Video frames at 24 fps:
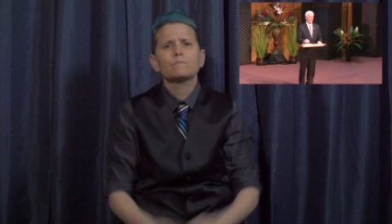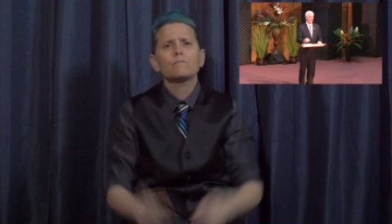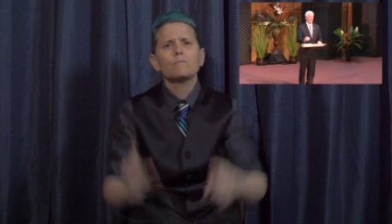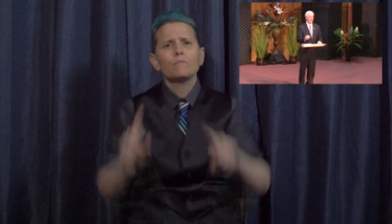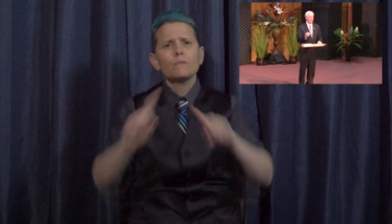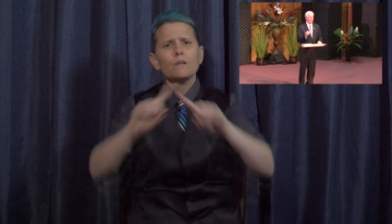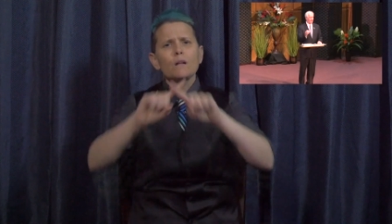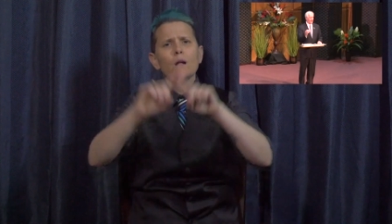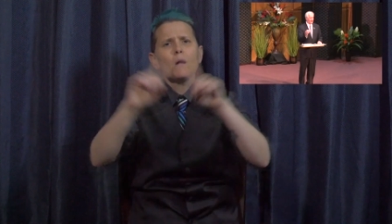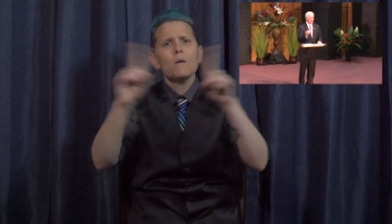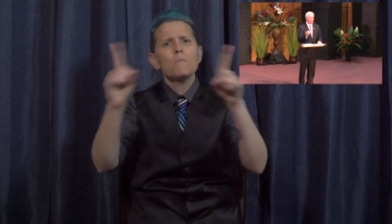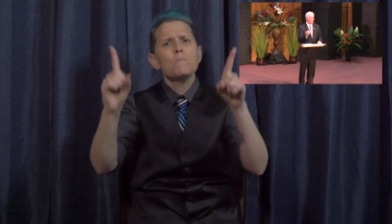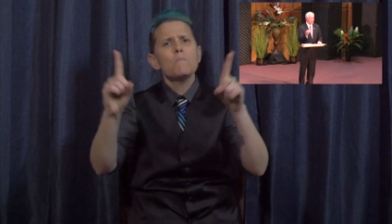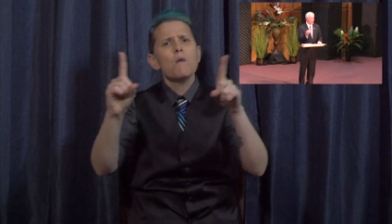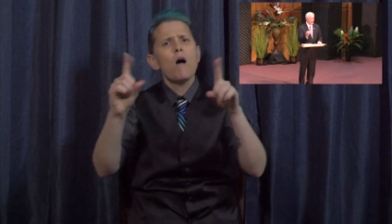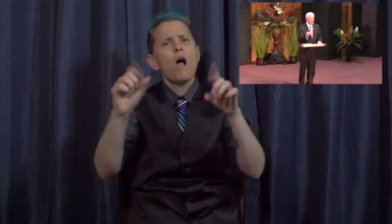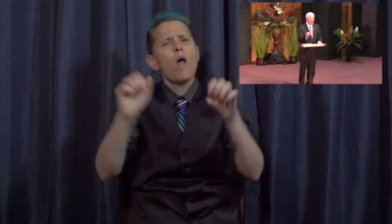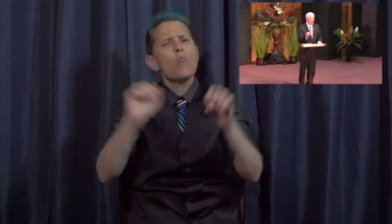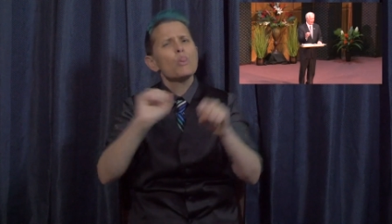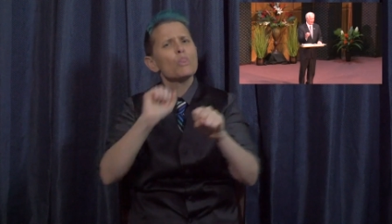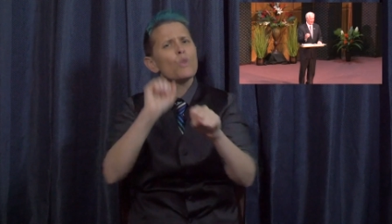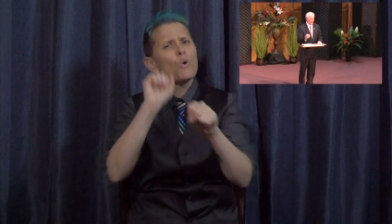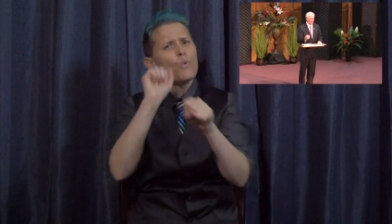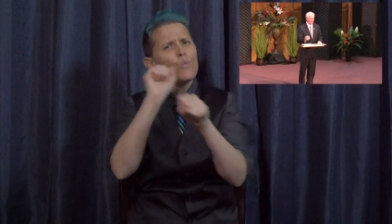that it
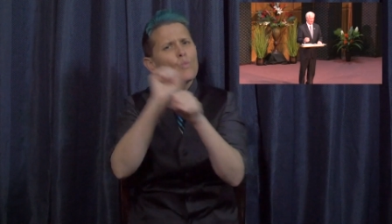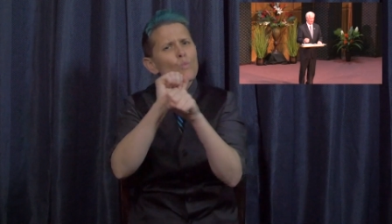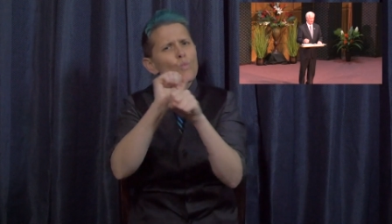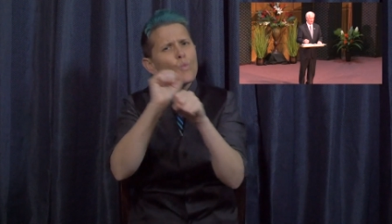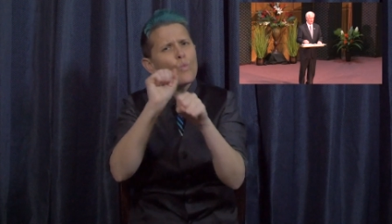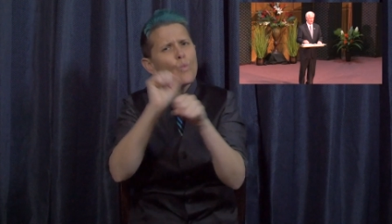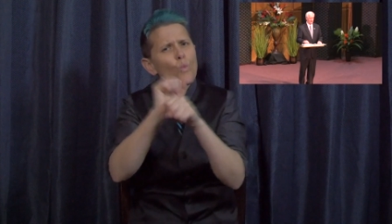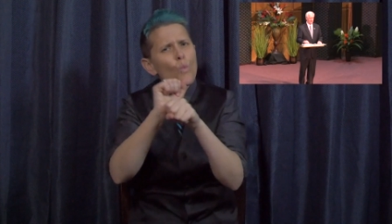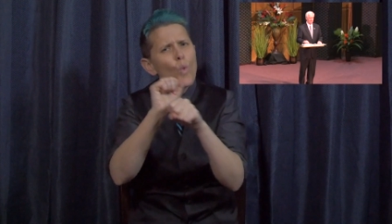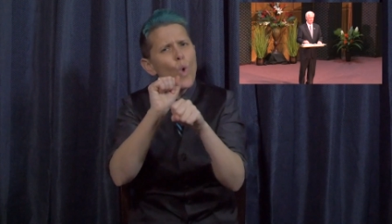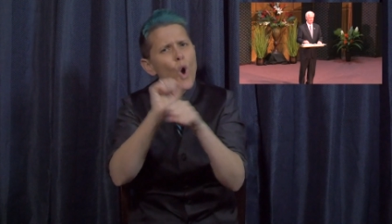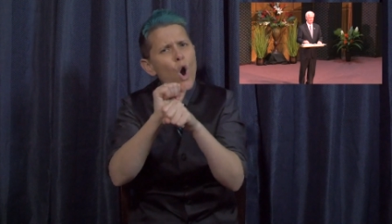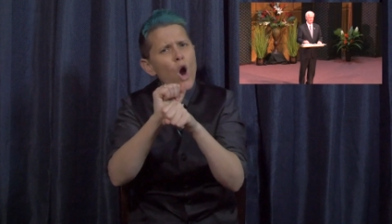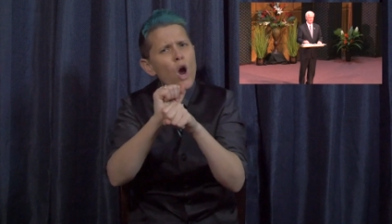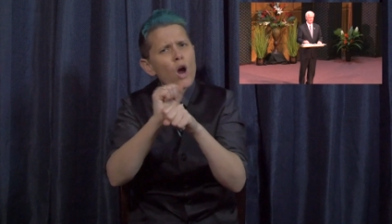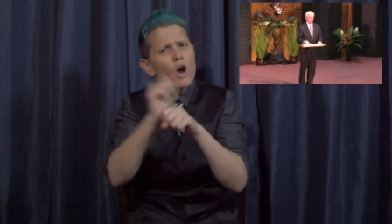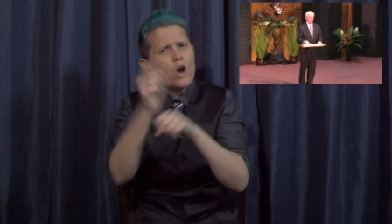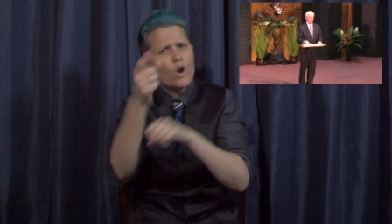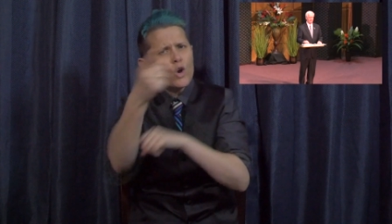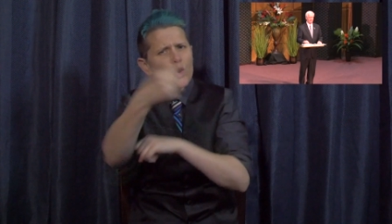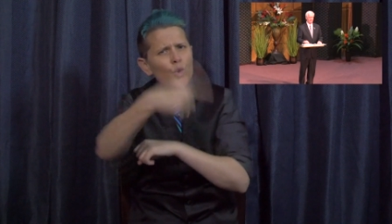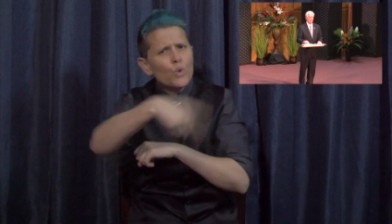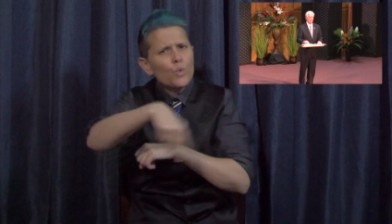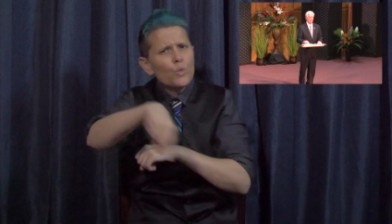does
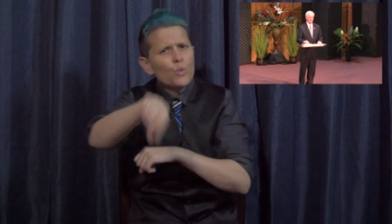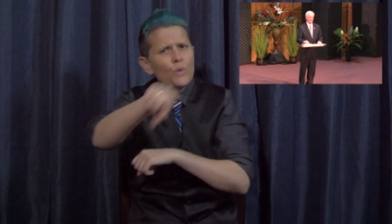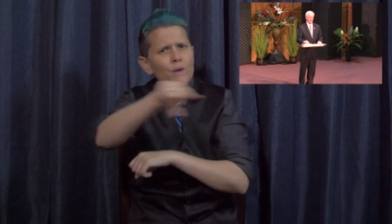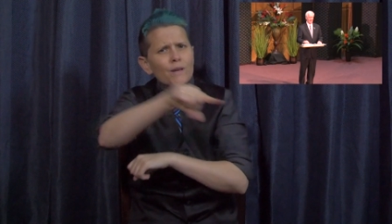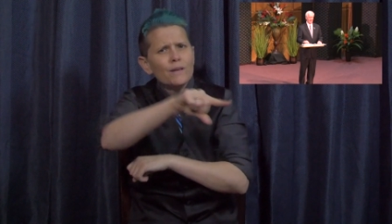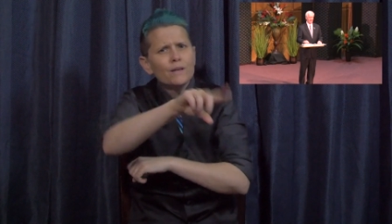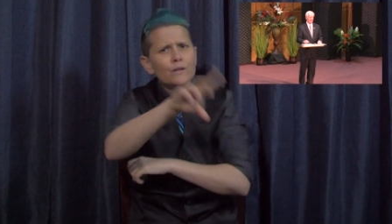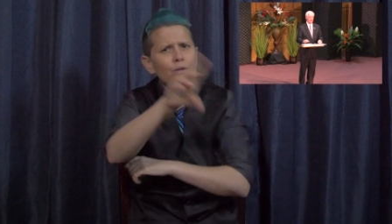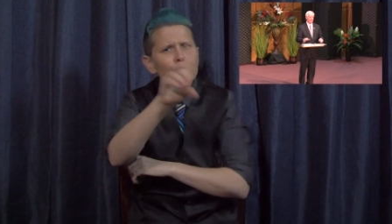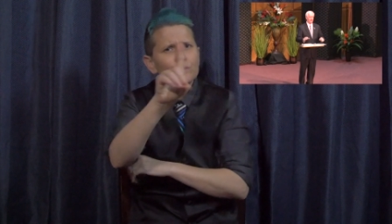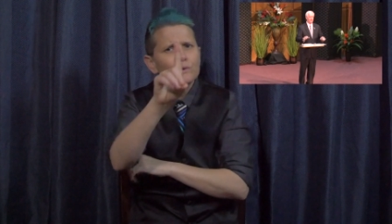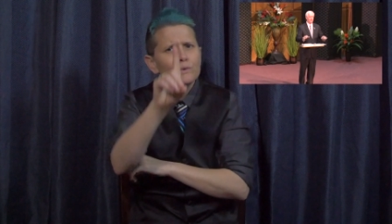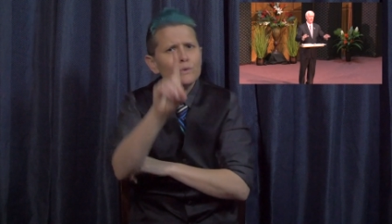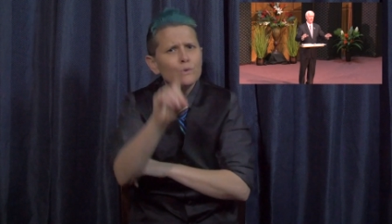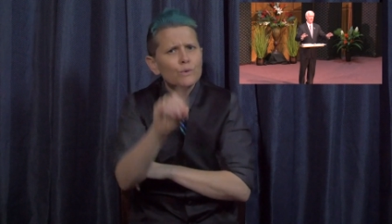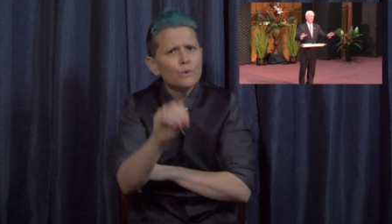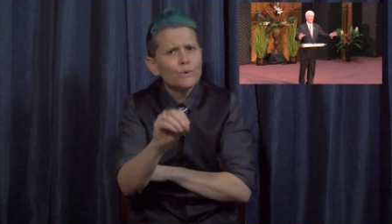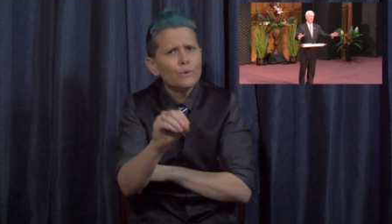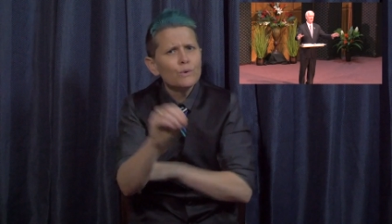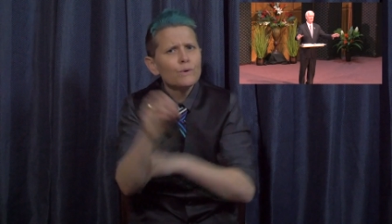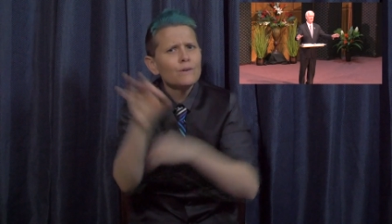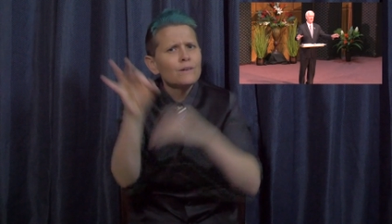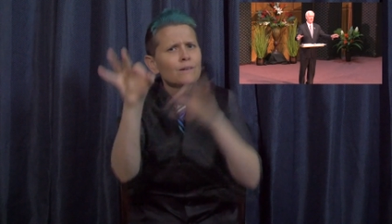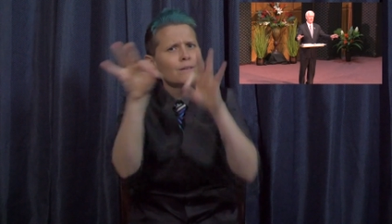is in the
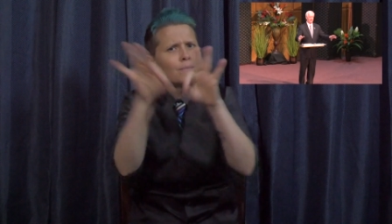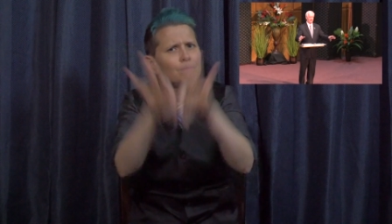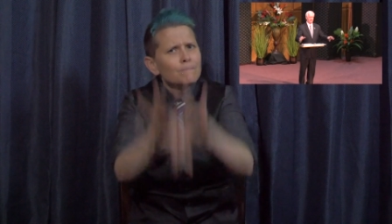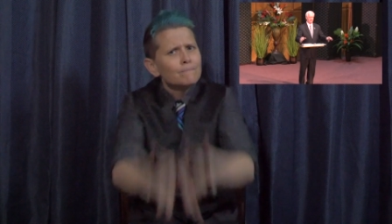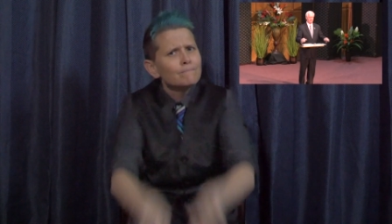loving